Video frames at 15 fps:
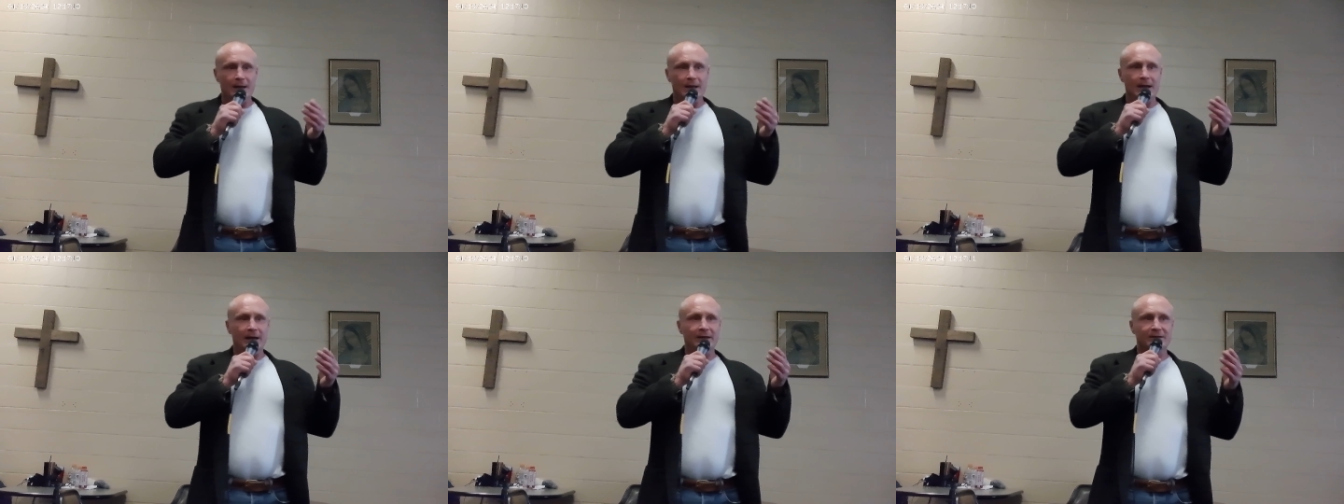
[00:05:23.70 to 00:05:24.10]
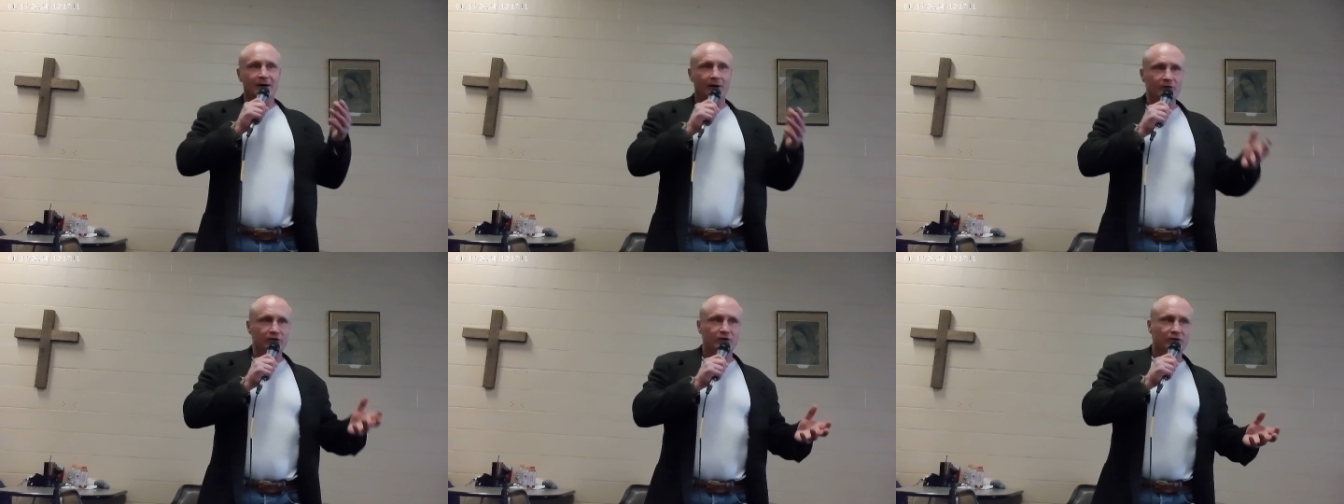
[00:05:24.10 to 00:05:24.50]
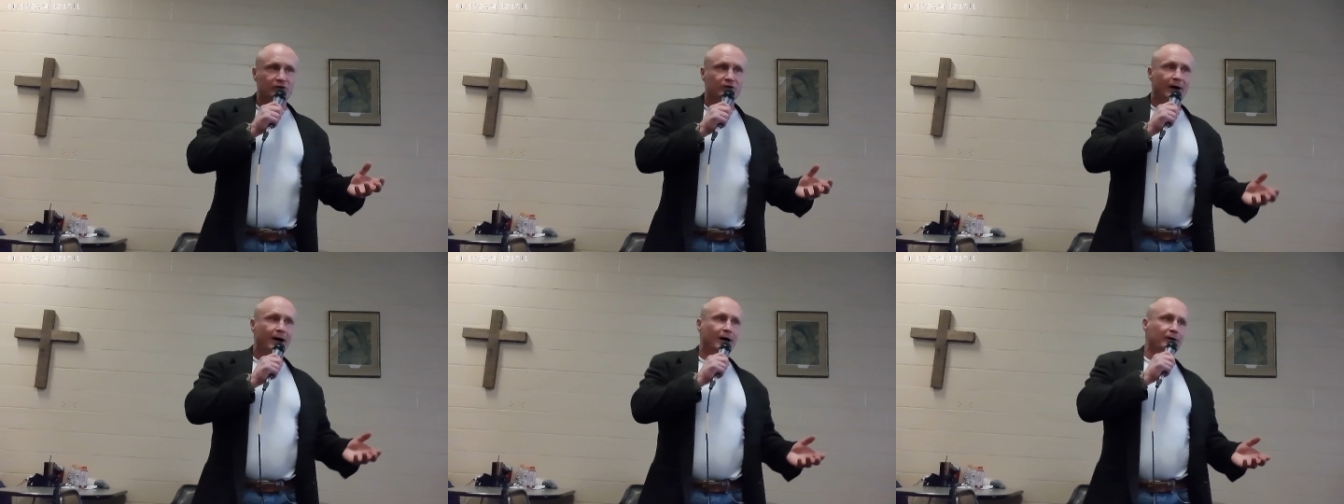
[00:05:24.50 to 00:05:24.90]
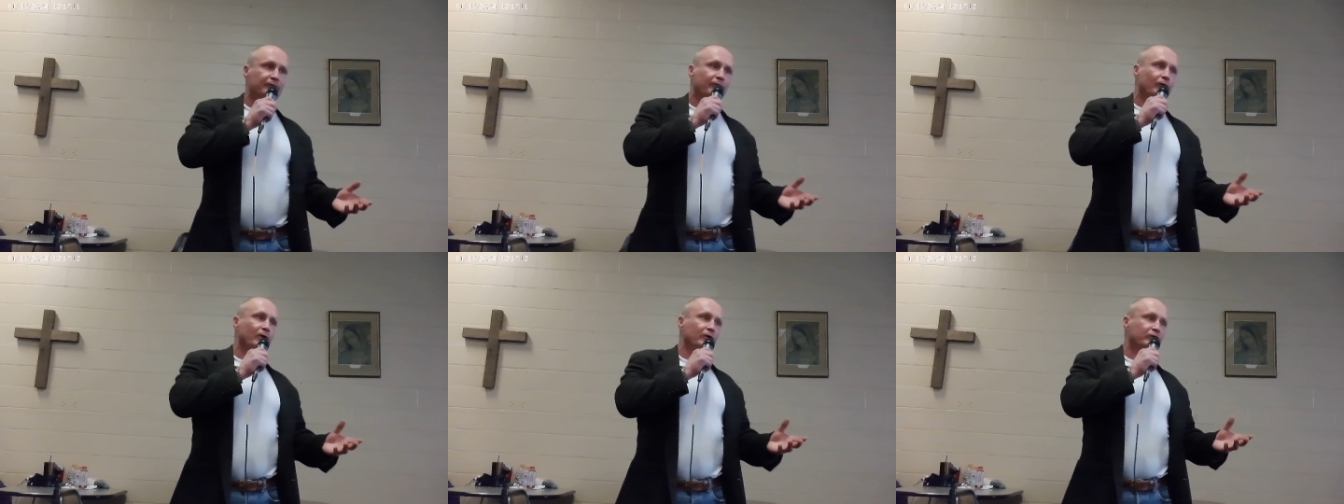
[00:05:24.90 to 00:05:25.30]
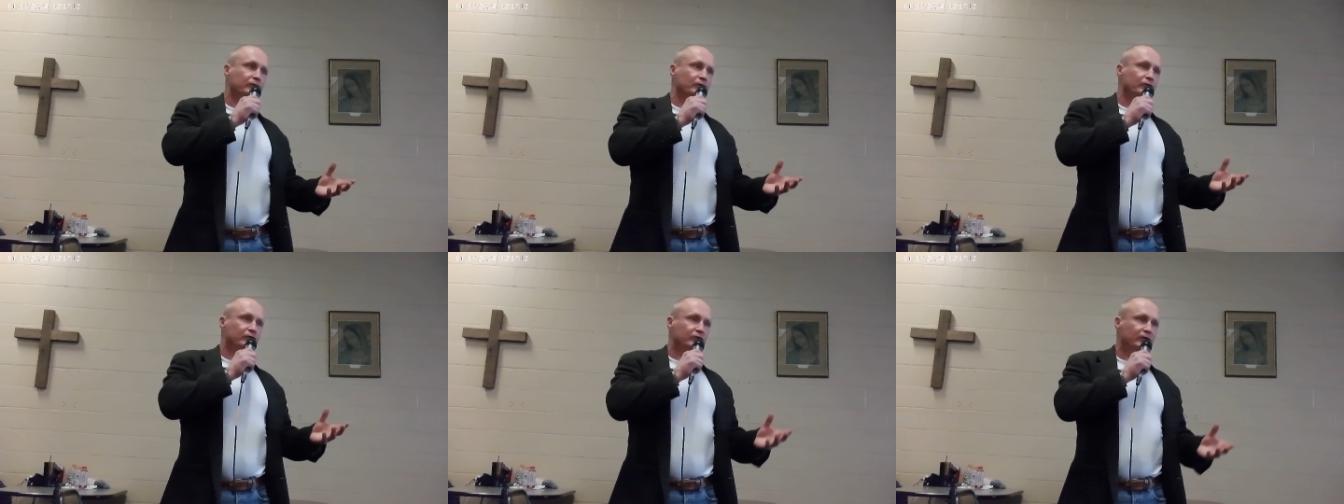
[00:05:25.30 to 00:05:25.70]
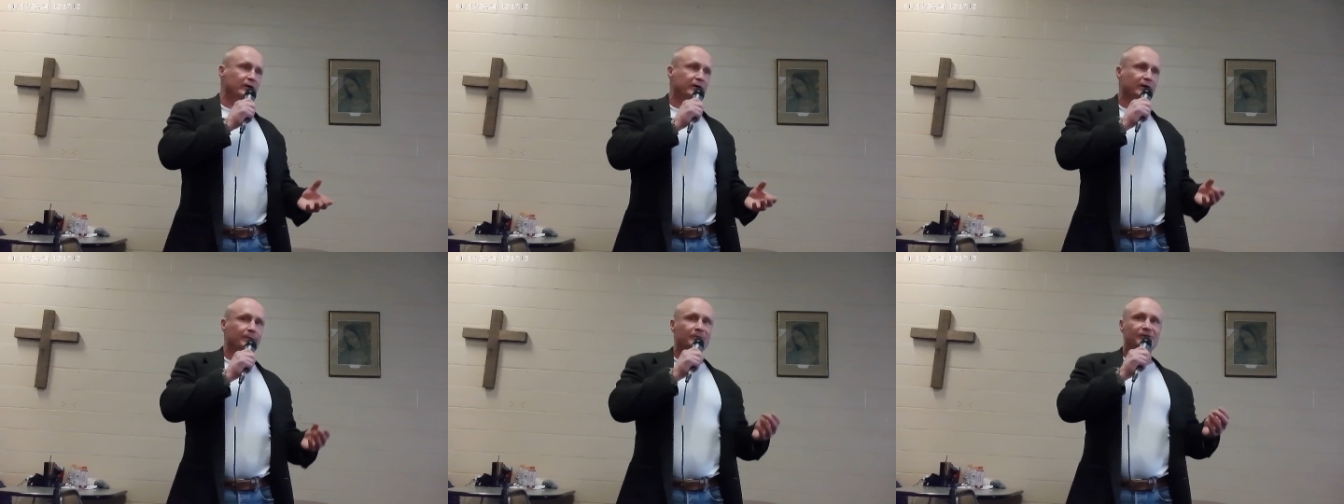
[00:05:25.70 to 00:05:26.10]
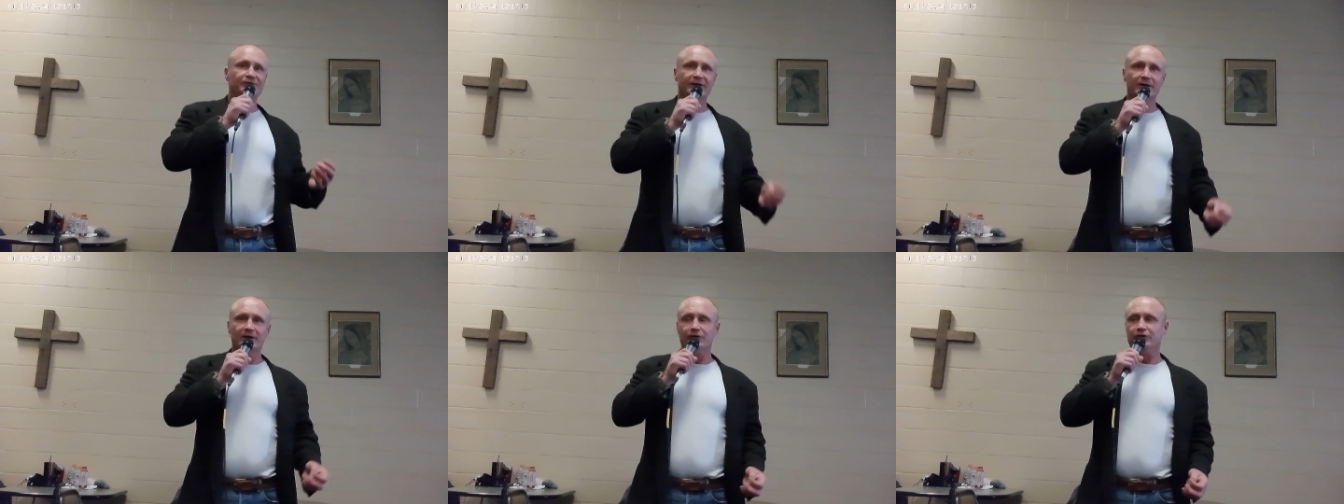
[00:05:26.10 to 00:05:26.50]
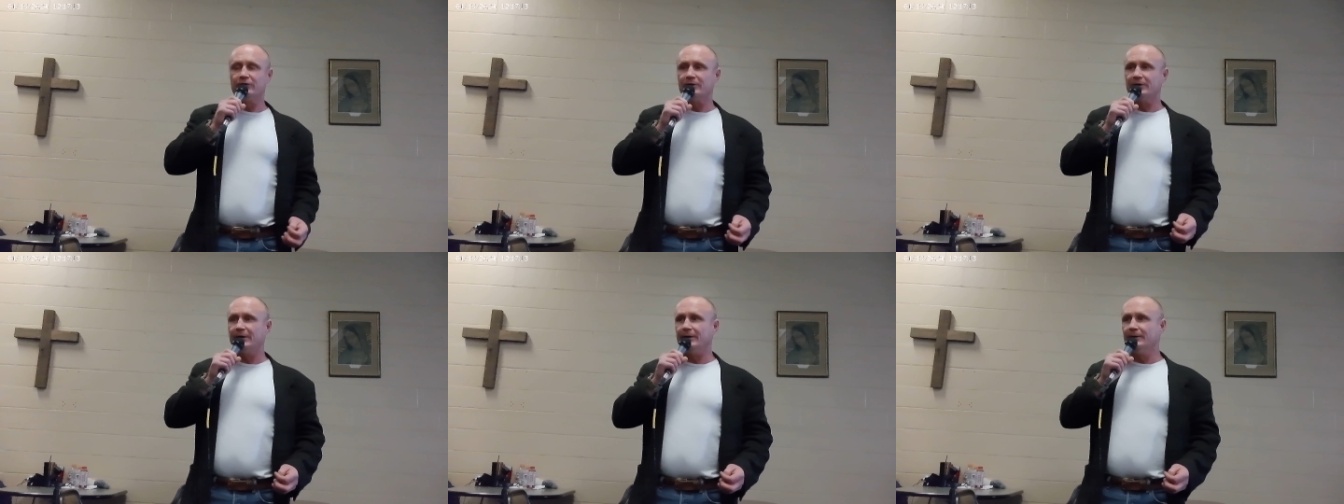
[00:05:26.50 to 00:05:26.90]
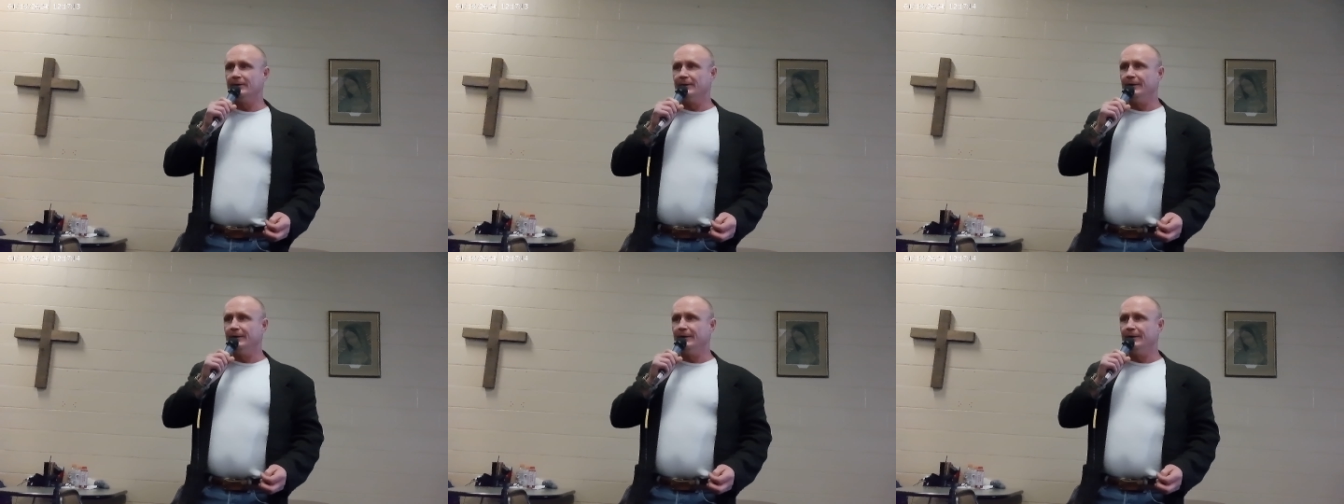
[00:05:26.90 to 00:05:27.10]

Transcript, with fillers: he does desire for us to seek him diligently,